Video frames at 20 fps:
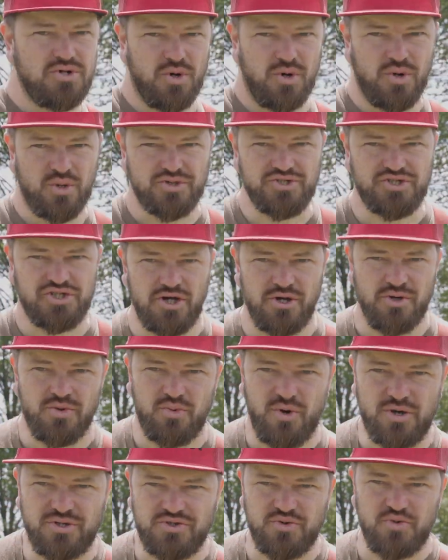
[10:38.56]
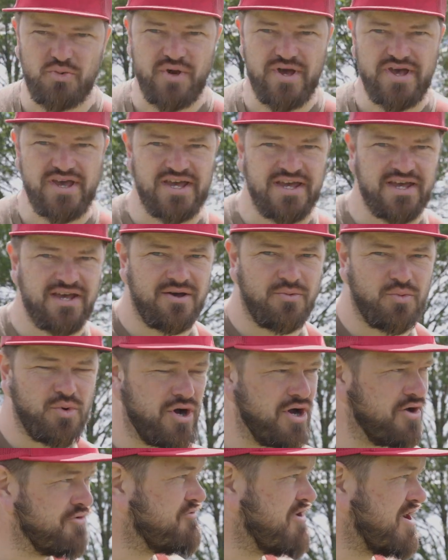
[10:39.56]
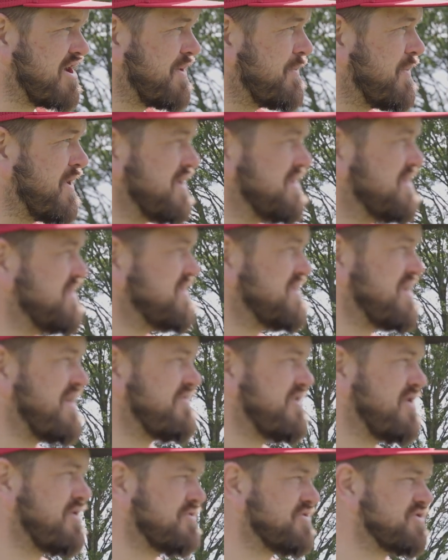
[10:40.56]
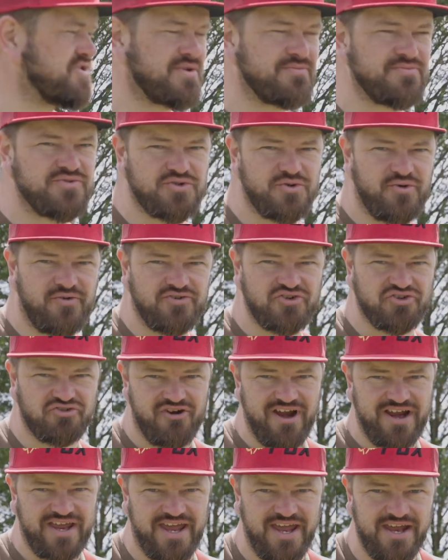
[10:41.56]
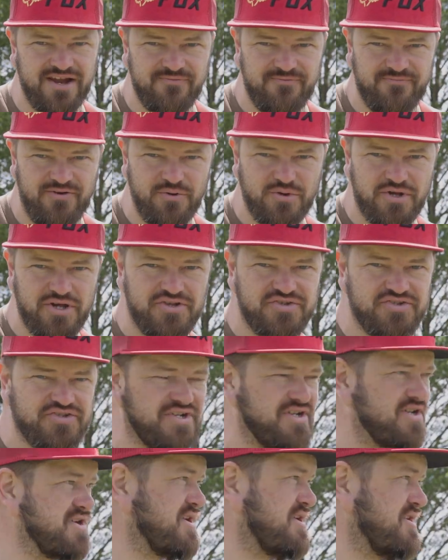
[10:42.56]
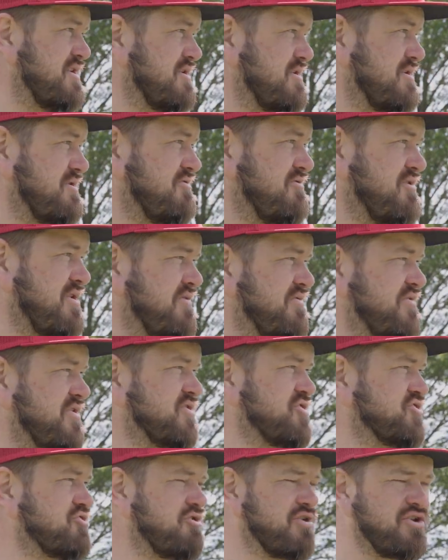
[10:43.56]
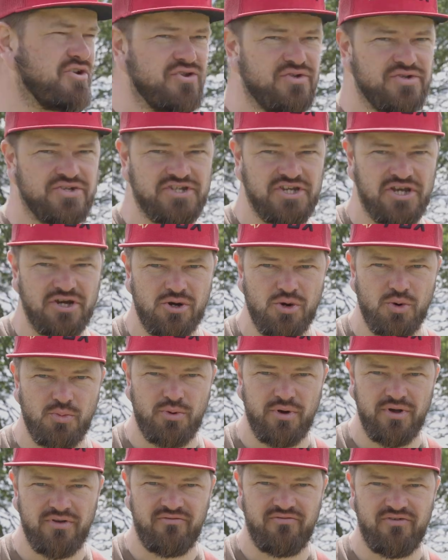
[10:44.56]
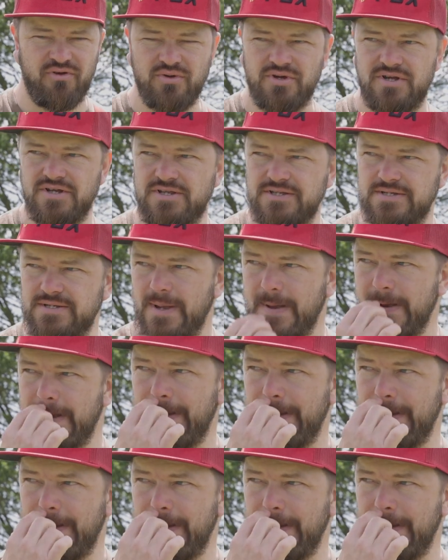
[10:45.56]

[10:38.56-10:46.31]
Also, whilst we wait here, what I'd recommend is having it on some sort of tracking focus rather than trying to do a single point focus.